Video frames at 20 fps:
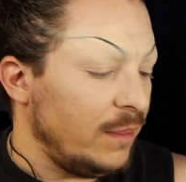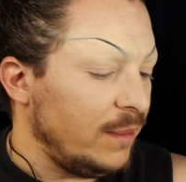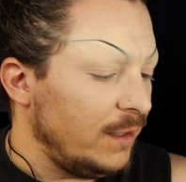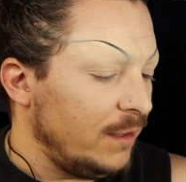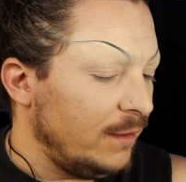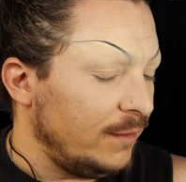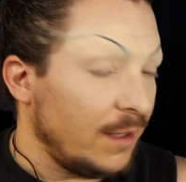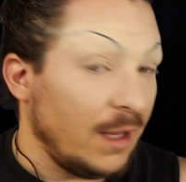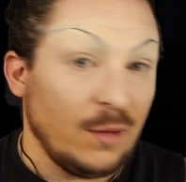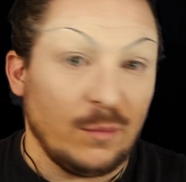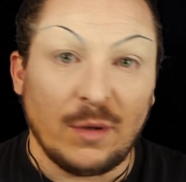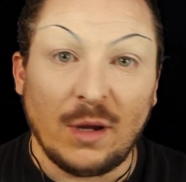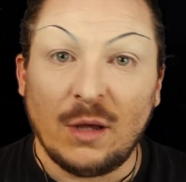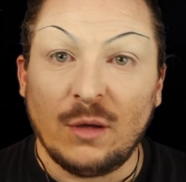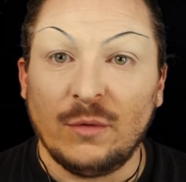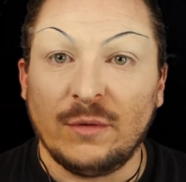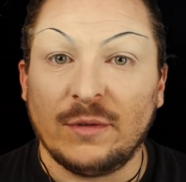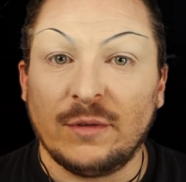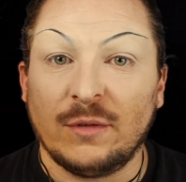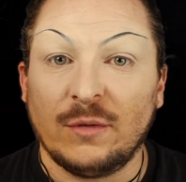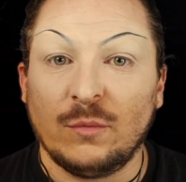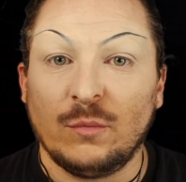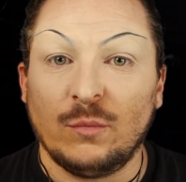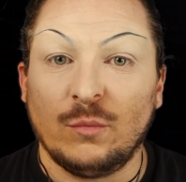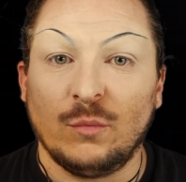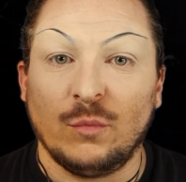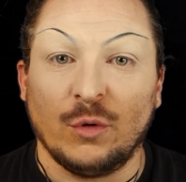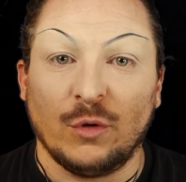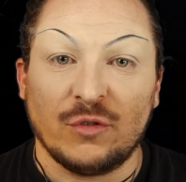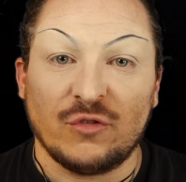these eyebrows
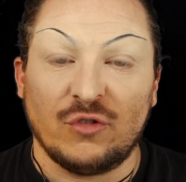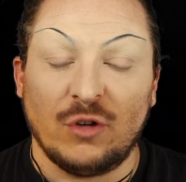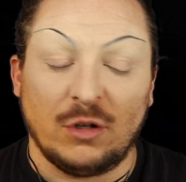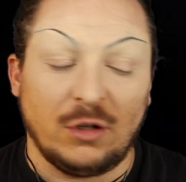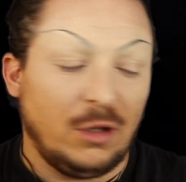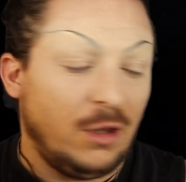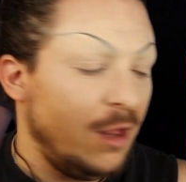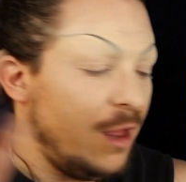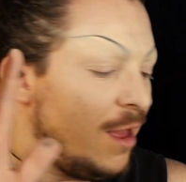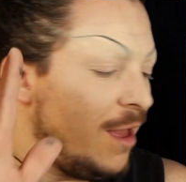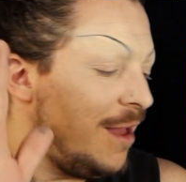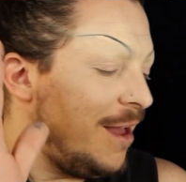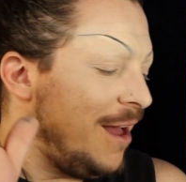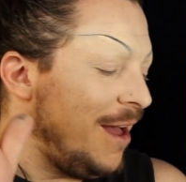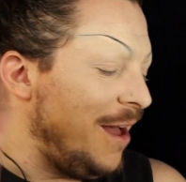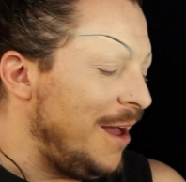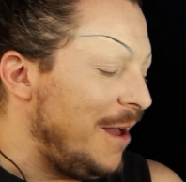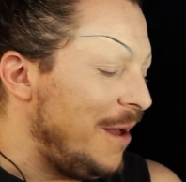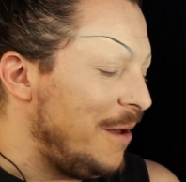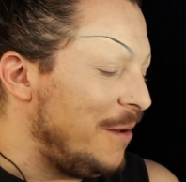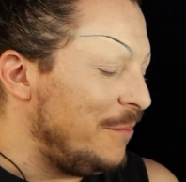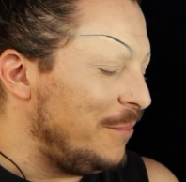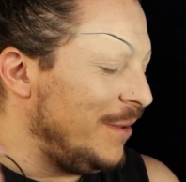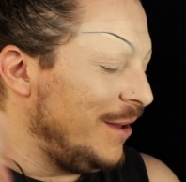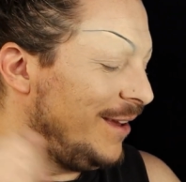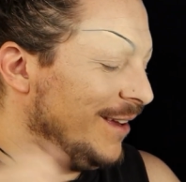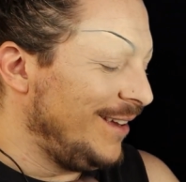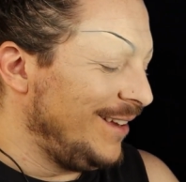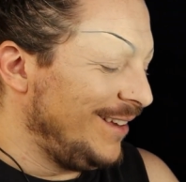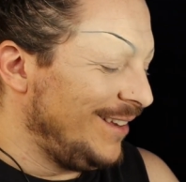were a struggle.
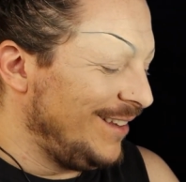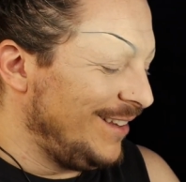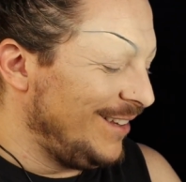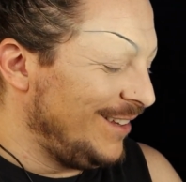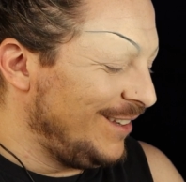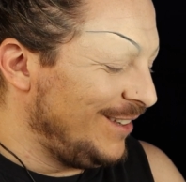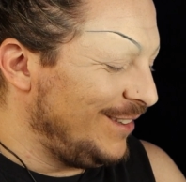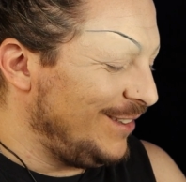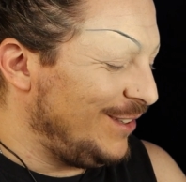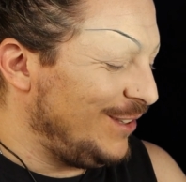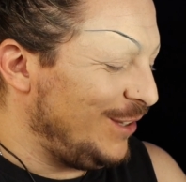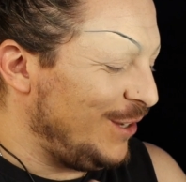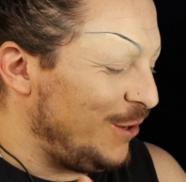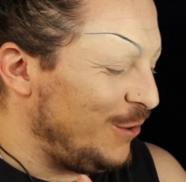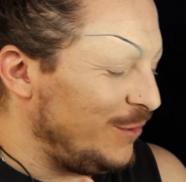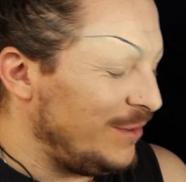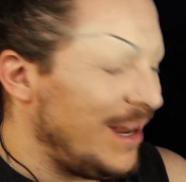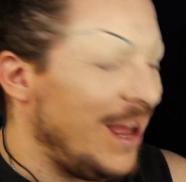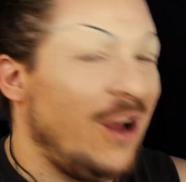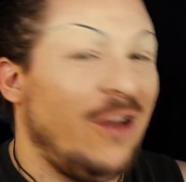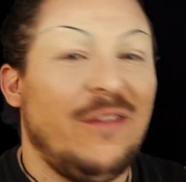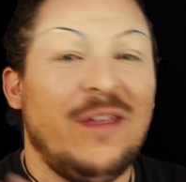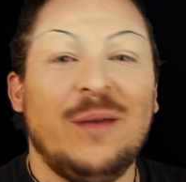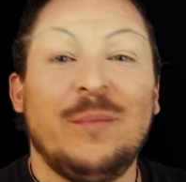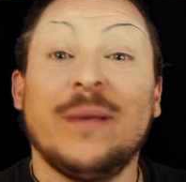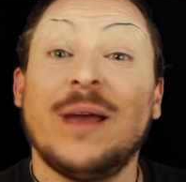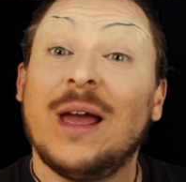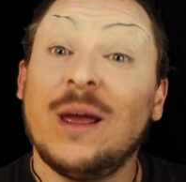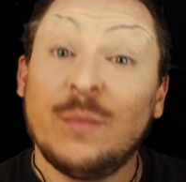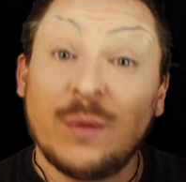So now that
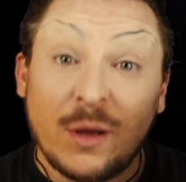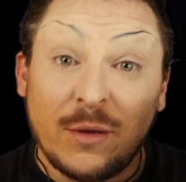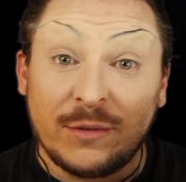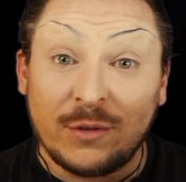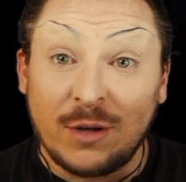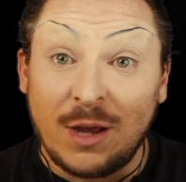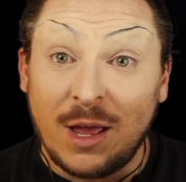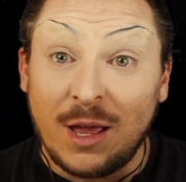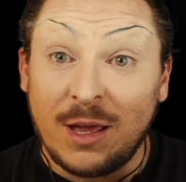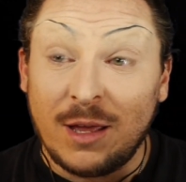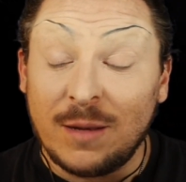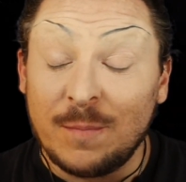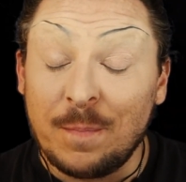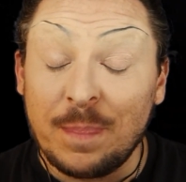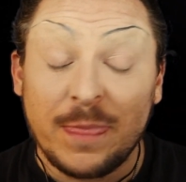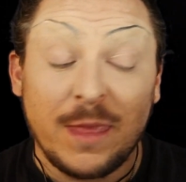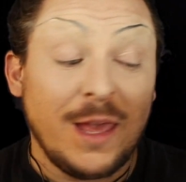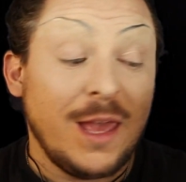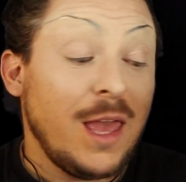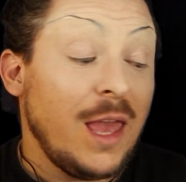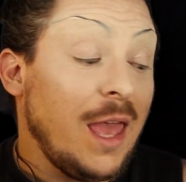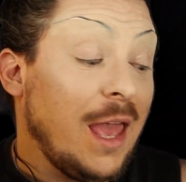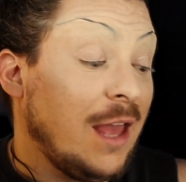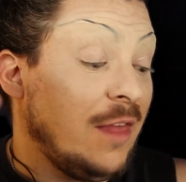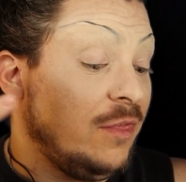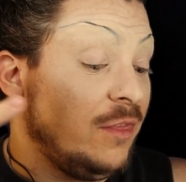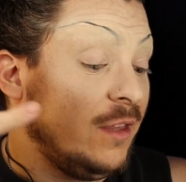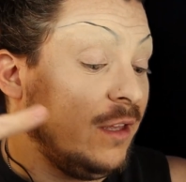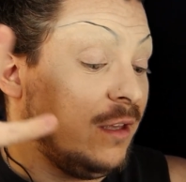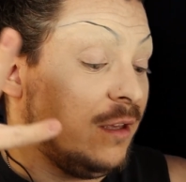my eyebrows are on
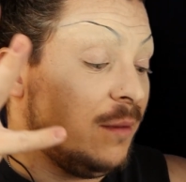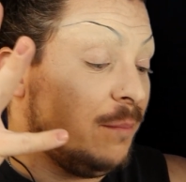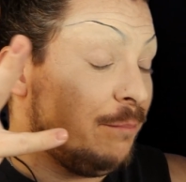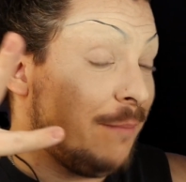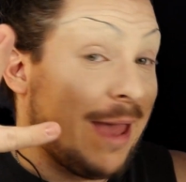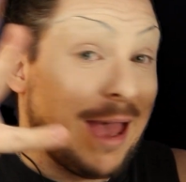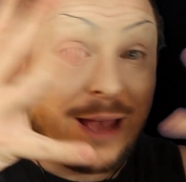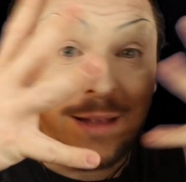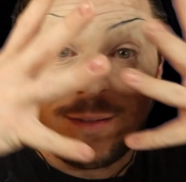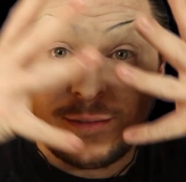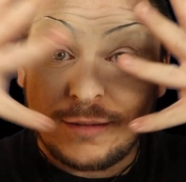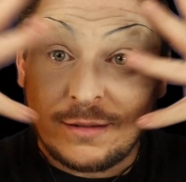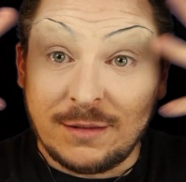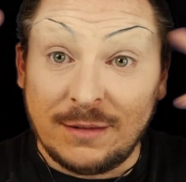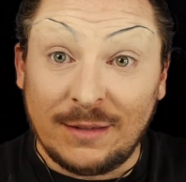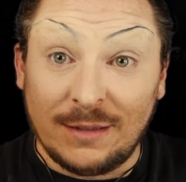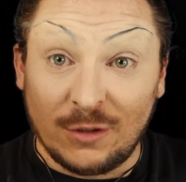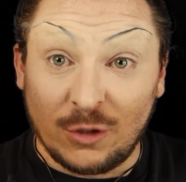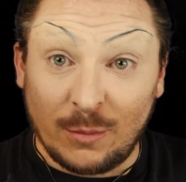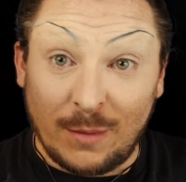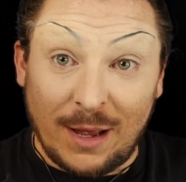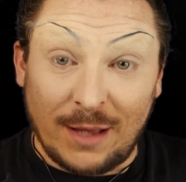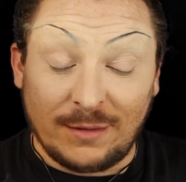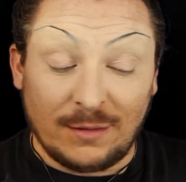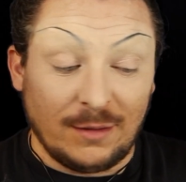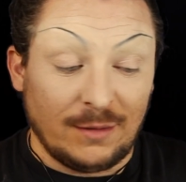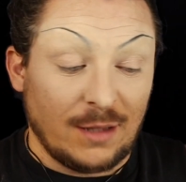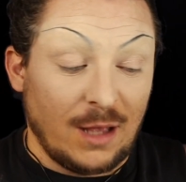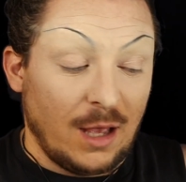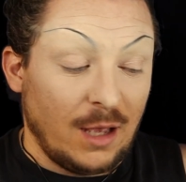and the concealer mask
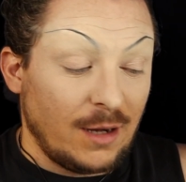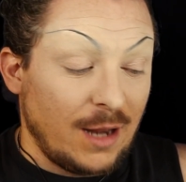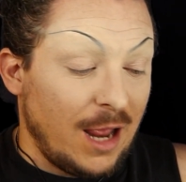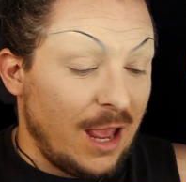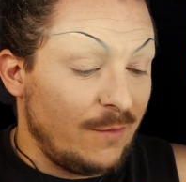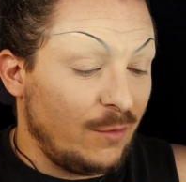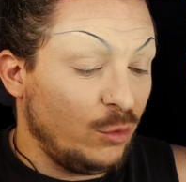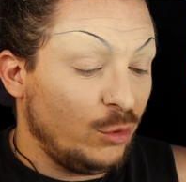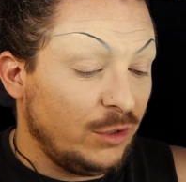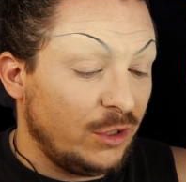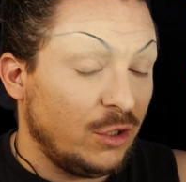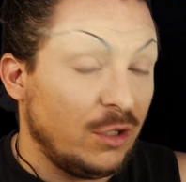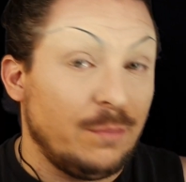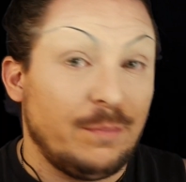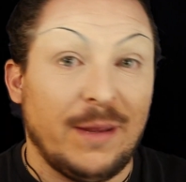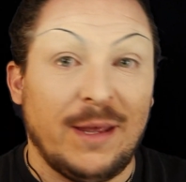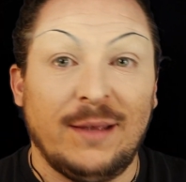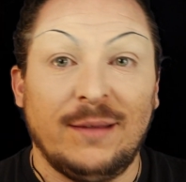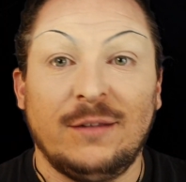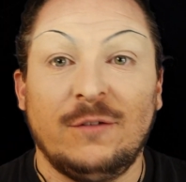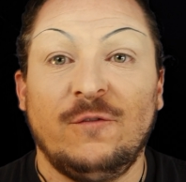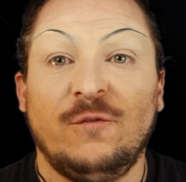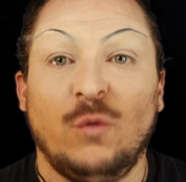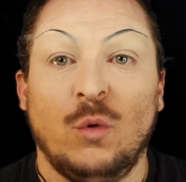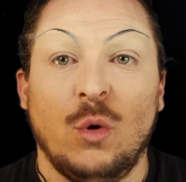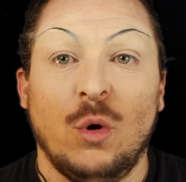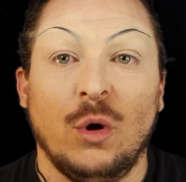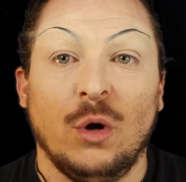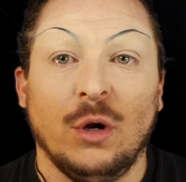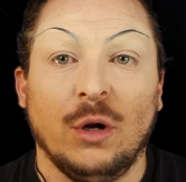is on, I have a really good base
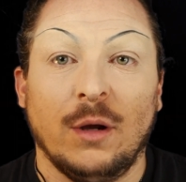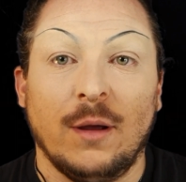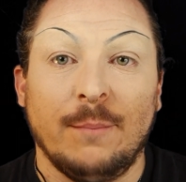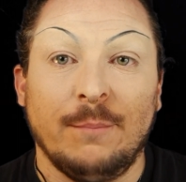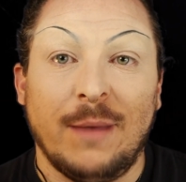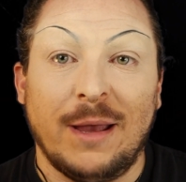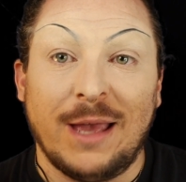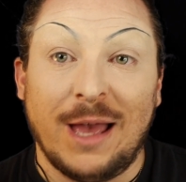for my